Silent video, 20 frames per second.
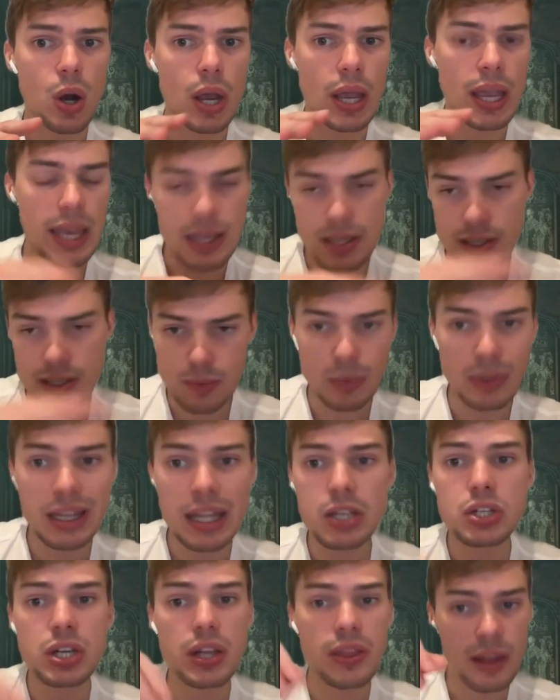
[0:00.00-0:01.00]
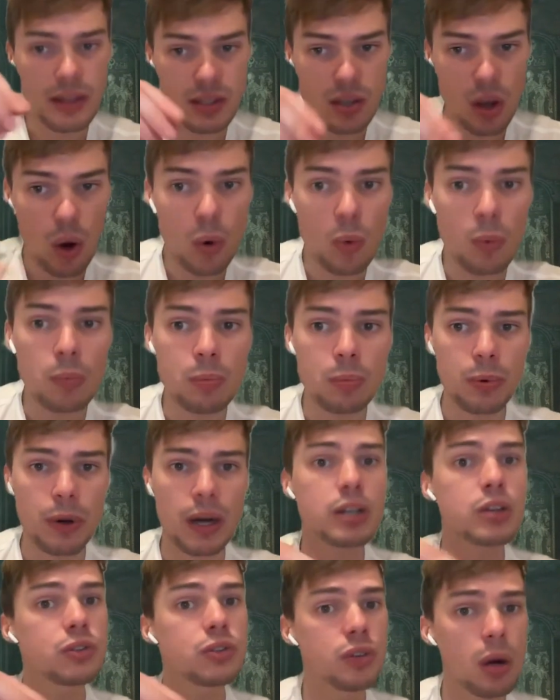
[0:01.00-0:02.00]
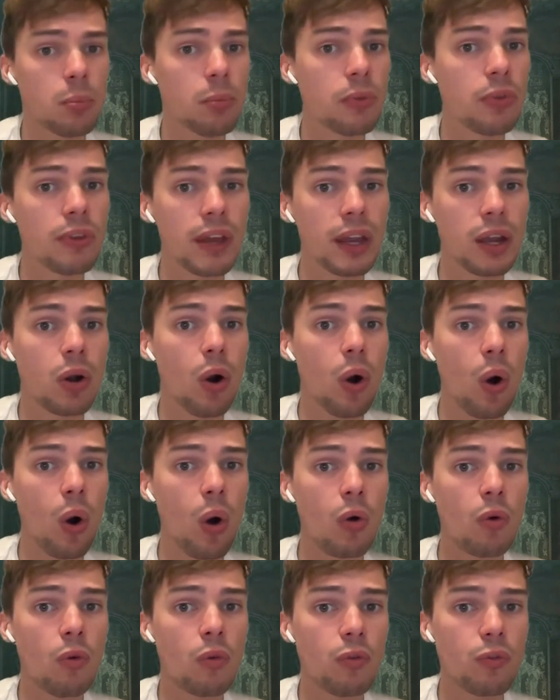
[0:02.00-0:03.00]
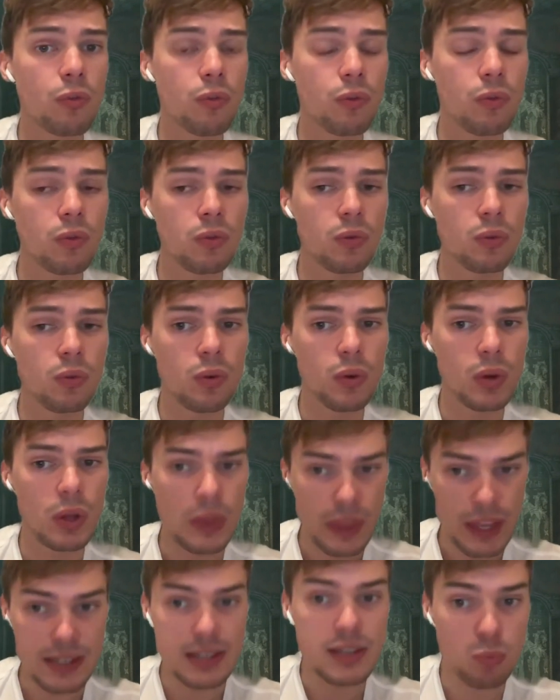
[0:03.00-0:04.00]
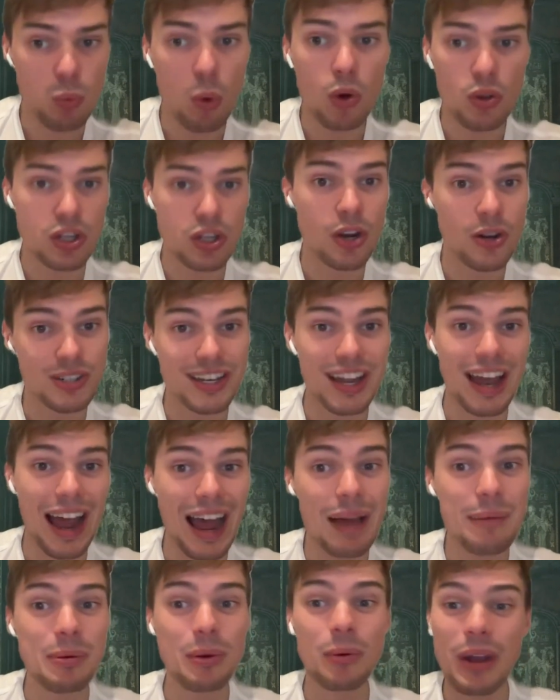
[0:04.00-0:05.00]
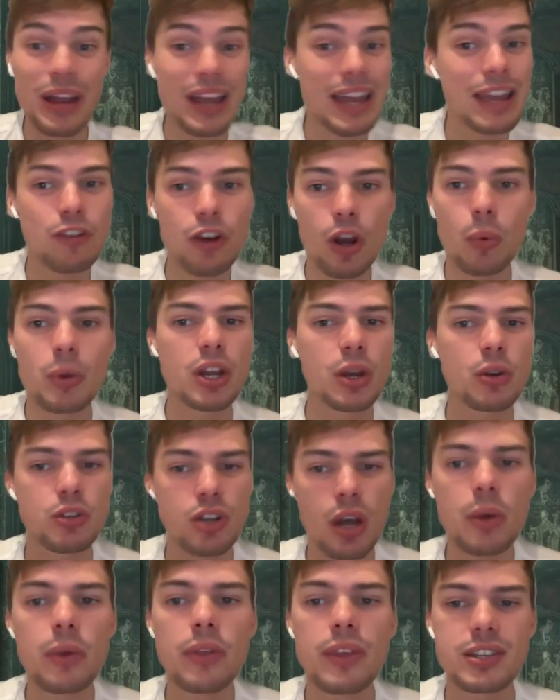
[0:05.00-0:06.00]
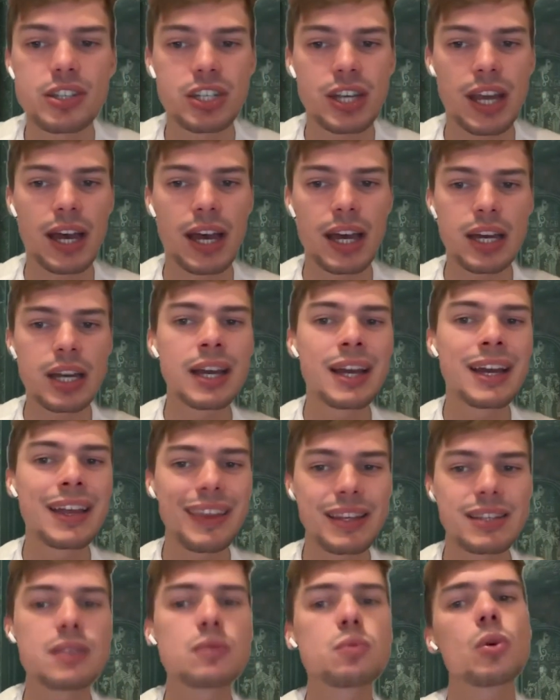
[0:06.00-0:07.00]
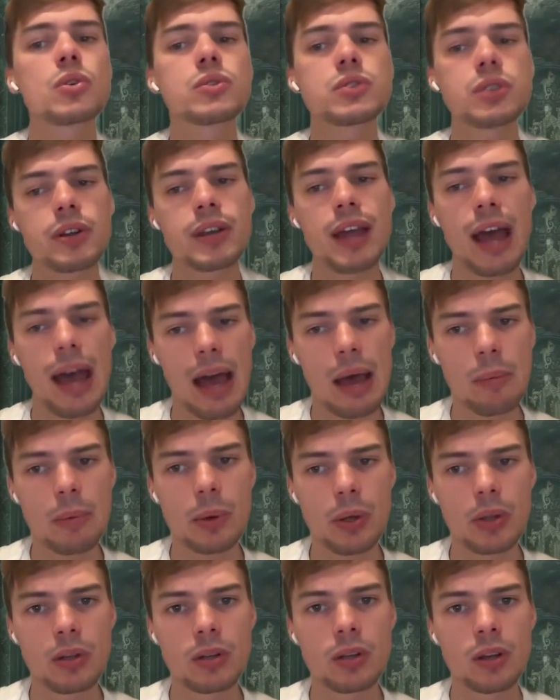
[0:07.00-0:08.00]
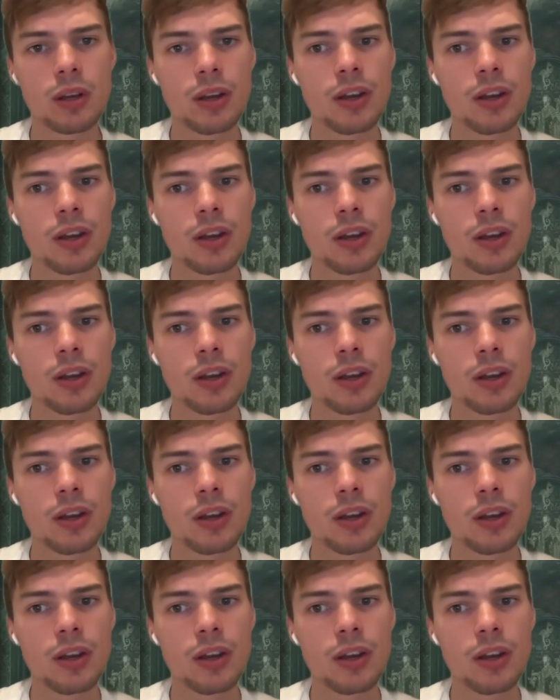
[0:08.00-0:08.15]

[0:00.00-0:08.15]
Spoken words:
is literally this whole breadcrumb thing of this is what's going to happen, even though we don't know this yet. This is what's going to happen